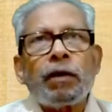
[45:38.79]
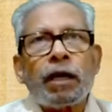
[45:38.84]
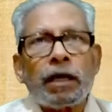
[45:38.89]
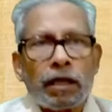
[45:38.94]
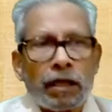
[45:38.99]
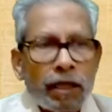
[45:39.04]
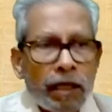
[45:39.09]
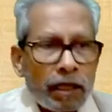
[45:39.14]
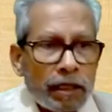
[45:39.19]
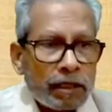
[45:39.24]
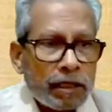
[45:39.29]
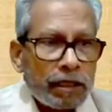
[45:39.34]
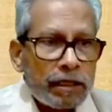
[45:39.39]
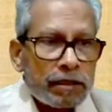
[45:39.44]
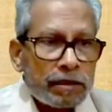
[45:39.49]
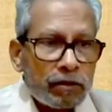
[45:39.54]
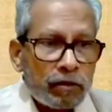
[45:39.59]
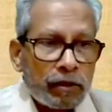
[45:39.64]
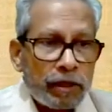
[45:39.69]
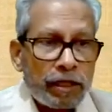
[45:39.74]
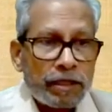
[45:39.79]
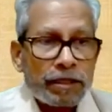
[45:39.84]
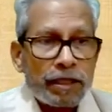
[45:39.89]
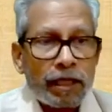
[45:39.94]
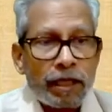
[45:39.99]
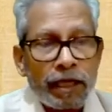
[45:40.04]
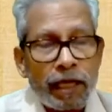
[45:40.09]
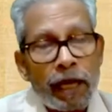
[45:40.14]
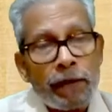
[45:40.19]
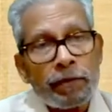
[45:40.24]
another thing is your
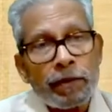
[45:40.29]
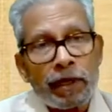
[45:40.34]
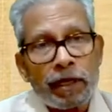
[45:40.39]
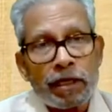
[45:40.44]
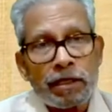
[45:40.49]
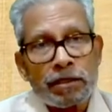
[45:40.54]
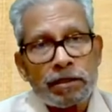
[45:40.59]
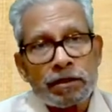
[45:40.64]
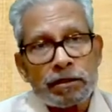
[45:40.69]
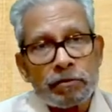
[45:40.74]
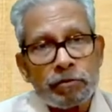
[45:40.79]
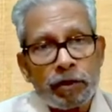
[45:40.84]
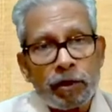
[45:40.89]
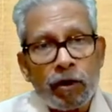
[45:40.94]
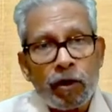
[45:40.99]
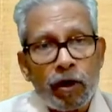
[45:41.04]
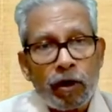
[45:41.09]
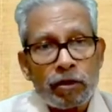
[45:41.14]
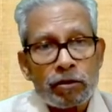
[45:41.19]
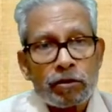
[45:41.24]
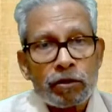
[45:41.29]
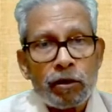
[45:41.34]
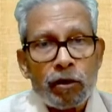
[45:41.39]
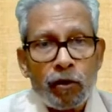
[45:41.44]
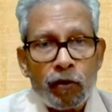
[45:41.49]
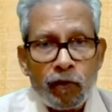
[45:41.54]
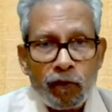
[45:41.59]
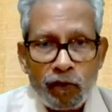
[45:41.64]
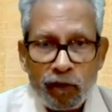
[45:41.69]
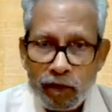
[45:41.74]
HR gap analysis, because
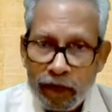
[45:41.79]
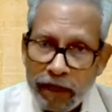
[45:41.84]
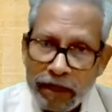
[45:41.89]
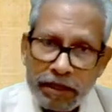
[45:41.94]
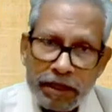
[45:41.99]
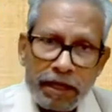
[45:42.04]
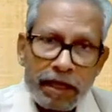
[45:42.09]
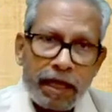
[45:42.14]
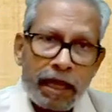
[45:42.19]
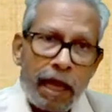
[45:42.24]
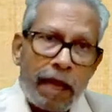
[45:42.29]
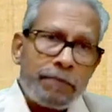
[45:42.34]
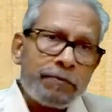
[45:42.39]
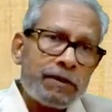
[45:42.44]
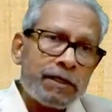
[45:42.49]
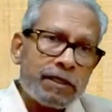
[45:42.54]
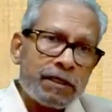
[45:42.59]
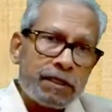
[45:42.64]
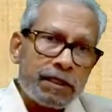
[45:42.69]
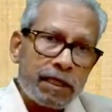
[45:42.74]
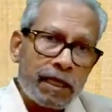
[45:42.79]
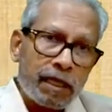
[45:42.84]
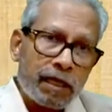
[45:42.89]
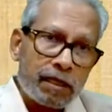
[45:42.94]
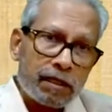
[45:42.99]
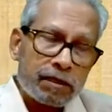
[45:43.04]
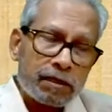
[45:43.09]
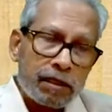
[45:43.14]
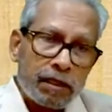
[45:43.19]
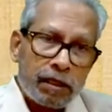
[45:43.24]
where the gaps is there,